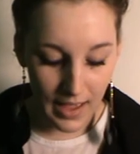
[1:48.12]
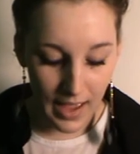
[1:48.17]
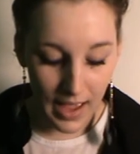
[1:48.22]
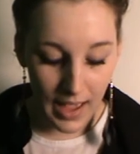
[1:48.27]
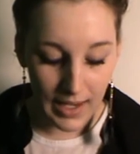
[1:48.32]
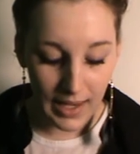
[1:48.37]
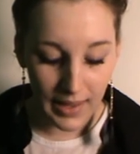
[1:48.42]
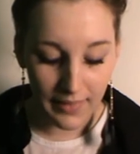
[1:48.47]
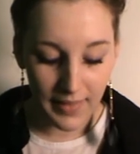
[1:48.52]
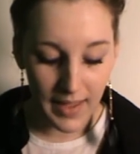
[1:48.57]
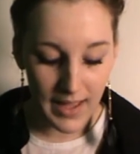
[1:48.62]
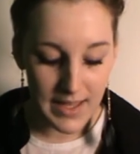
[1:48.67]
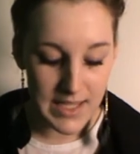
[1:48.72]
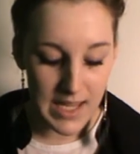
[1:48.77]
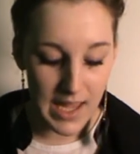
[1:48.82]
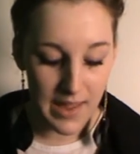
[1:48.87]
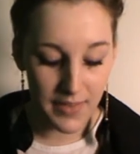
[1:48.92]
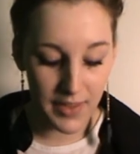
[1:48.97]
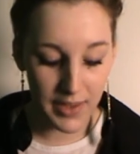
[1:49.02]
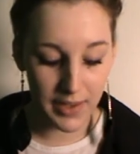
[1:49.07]
I like the
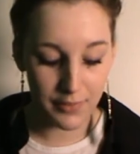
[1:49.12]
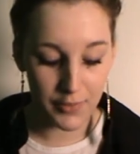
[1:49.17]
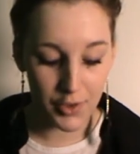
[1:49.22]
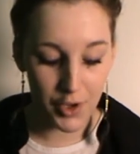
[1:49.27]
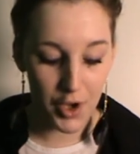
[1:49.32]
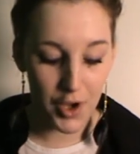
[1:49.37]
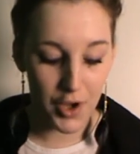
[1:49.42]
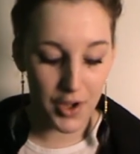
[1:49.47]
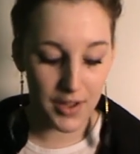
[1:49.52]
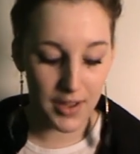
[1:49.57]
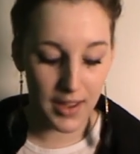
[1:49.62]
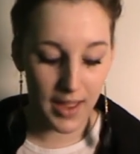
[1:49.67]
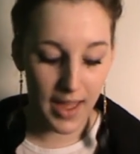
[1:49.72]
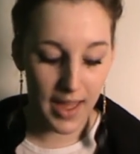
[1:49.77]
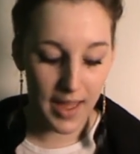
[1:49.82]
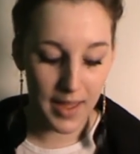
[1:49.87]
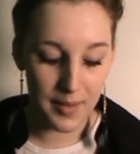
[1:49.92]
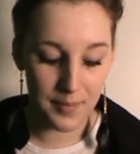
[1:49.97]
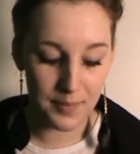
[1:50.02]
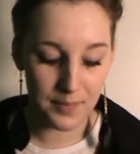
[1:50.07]
idea that you've got
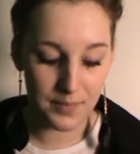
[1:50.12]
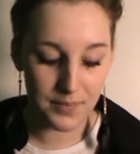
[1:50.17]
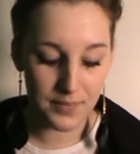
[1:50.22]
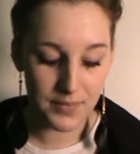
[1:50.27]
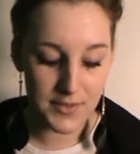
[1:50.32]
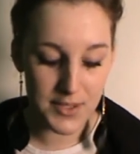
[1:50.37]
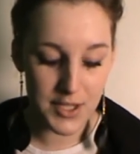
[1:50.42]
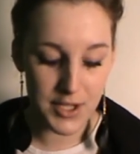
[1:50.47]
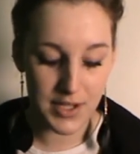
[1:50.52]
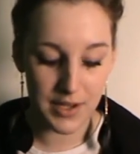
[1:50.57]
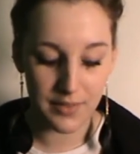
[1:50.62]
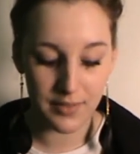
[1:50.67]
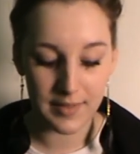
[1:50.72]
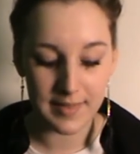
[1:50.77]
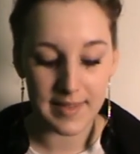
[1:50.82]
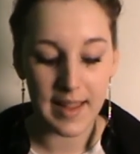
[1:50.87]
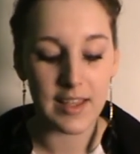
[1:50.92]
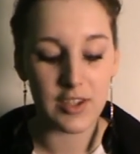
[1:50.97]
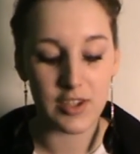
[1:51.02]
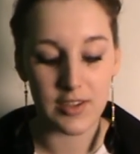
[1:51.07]
two different
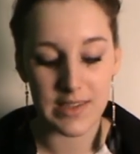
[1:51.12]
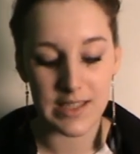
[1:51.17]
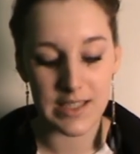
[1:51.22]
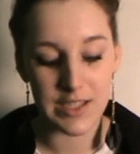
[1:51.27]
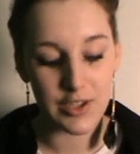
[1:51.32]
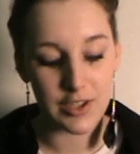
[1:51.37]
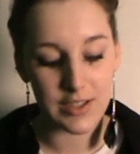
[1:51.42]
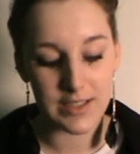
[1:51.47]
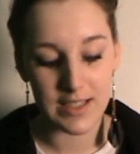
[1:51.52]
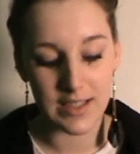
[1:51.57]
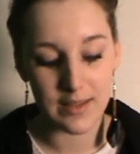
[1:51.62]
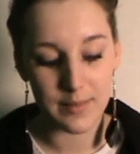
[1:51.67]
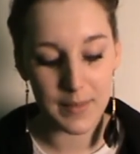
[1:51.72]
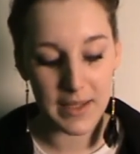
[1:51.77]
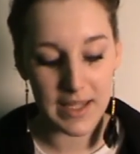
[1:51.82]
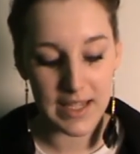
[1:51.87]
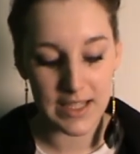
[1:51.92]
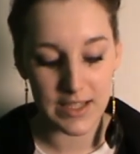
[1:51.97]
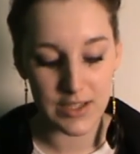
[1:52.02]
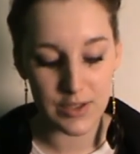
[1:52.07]
sections in your contents
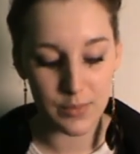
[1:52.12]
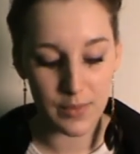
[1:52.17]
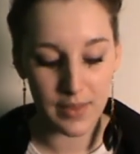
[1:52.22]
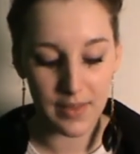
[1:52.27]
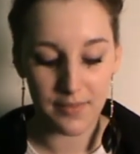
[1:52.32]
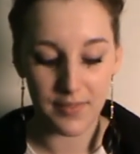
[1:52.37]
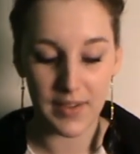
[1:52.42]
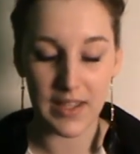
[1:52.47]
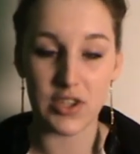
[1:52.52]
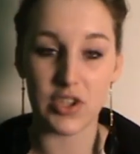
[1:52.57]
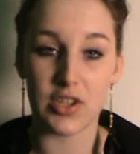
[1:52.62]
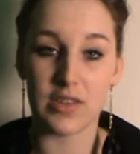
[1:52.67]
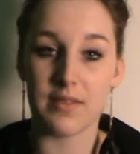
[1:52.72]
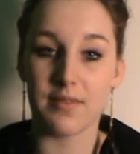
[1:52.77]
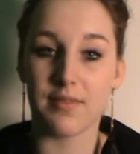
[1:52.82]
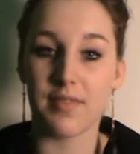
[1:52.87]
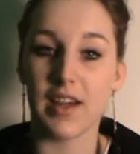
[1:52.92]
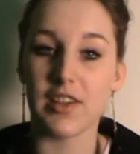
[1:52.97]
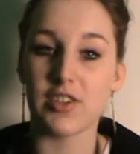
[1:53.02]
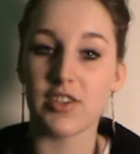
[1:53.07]
page with the features and
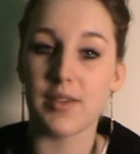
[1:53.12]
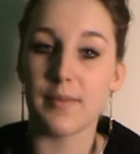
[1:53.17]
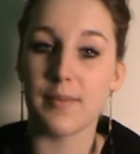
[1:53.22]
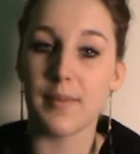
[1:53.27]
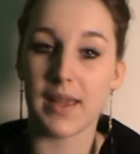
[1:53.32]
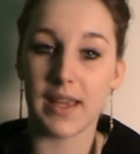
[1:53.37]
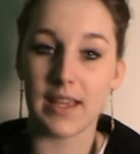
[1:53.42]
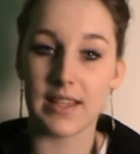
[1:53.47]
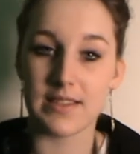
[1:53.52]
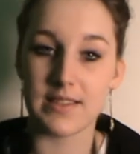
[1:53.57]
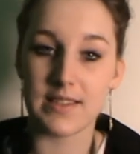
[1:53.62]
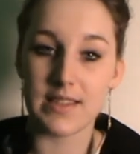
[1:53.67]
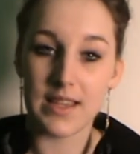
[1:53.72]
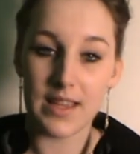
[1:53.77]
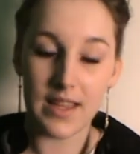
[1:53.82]
fashion, because